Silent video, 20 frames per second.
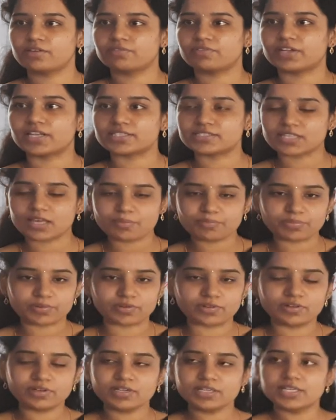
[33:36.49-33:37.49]
For
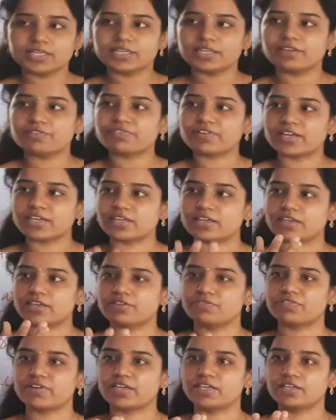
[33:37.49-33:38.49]
example, if
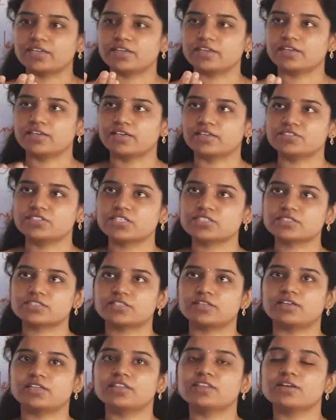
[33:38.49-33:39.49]
I just
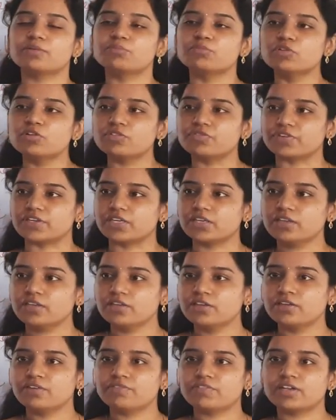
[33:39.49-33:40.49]
in the movie,
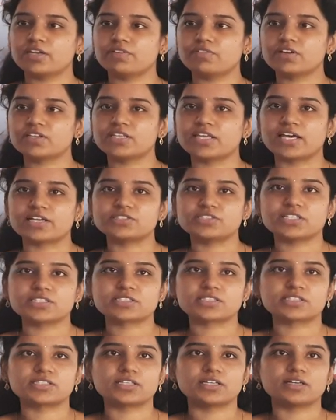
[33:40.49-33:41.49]
whenever they are
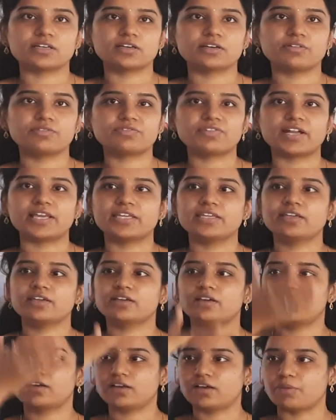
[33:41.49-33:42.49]
just
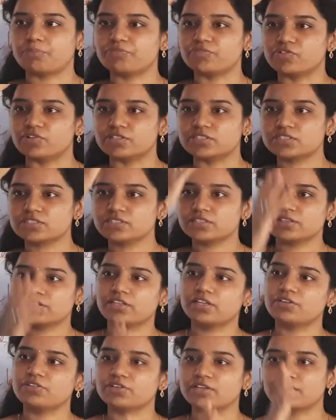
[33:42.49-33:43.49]
flying upwards,
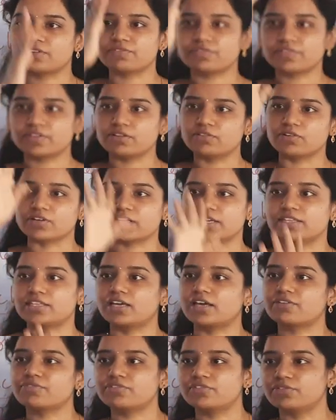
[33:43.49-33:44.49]
then you can feel okay, they
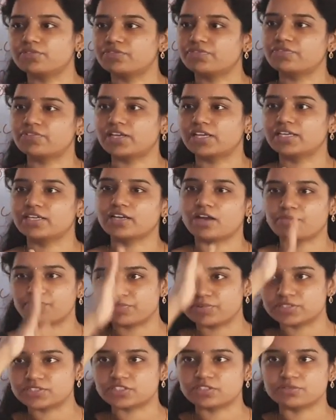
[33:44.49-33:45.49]
are flying
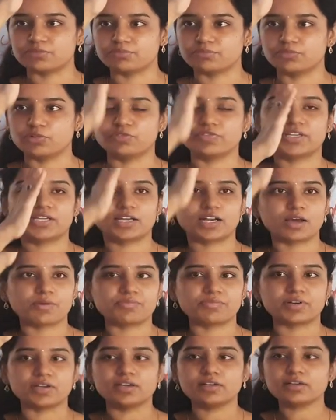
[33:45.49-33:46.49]
upwards and moving in
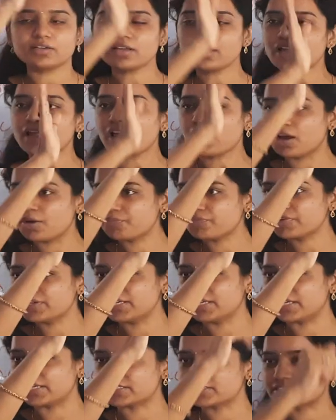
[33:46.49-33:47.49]
upward
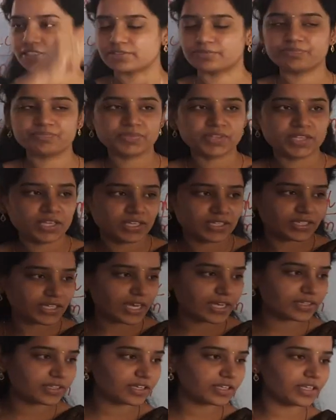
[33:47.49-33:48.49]
direction.
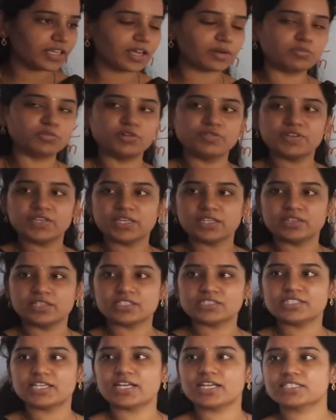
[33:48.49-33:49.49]
Either they are moving in
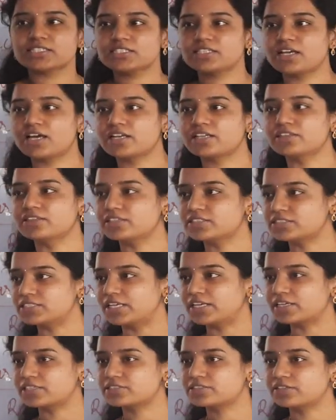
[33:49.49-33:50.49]
this direction or in this
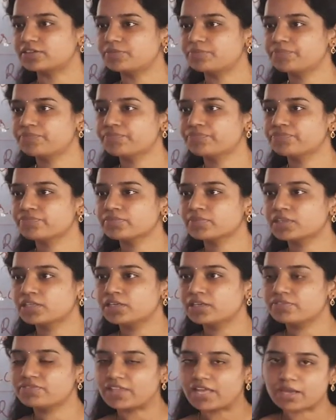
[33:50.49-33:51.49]
direction.
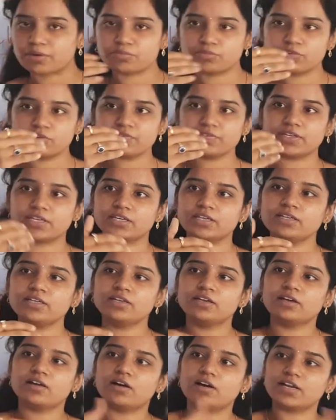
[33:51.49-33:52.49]
If they are moving
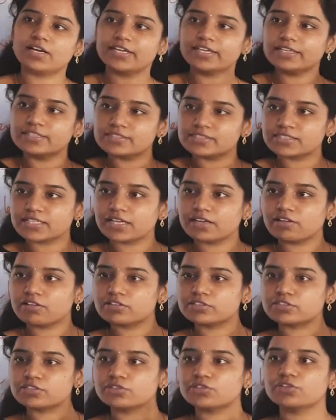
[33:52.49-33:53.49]
already inside
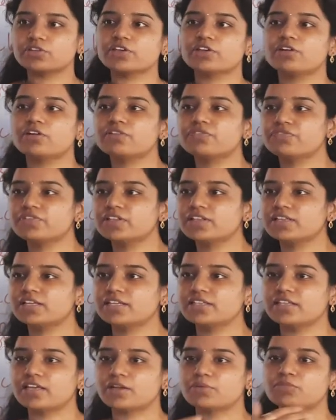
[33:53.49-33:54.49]
also, you cannot feel
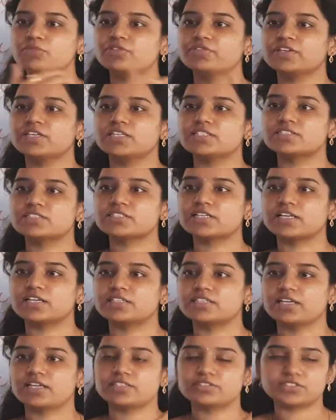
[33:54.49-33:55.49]
that they are moving inside,
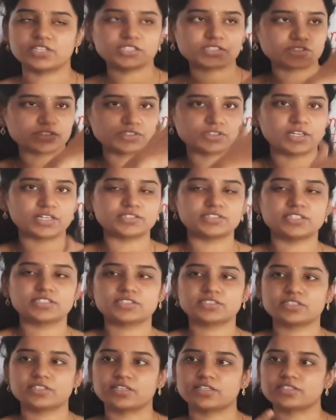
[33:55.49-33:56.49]
they are just, you are
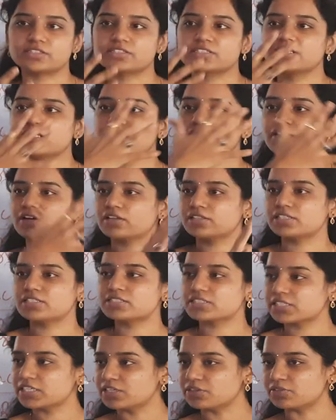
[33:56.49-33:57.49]
just seeing on the
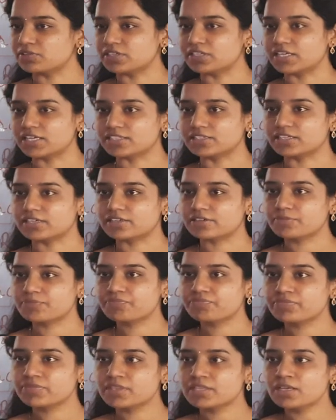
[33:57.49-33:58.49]
screen only like that.
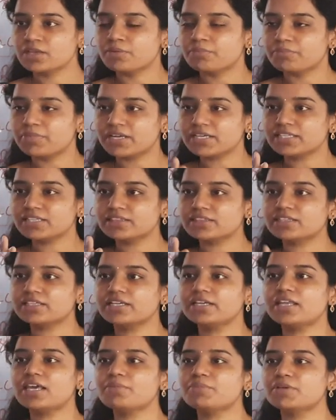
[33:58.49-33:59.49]
But in
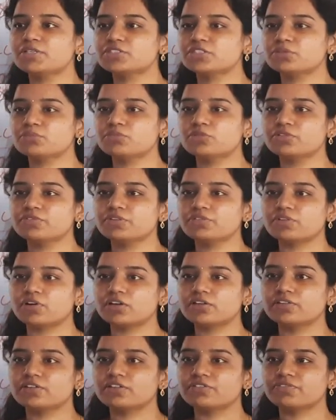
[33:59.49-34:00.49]
3D movie,
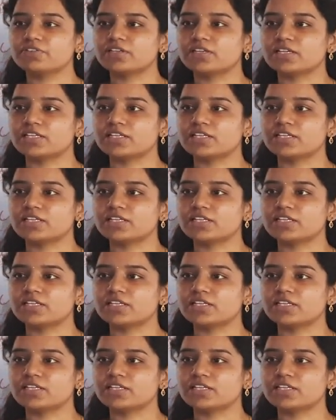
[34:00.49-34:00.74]
what you will feel?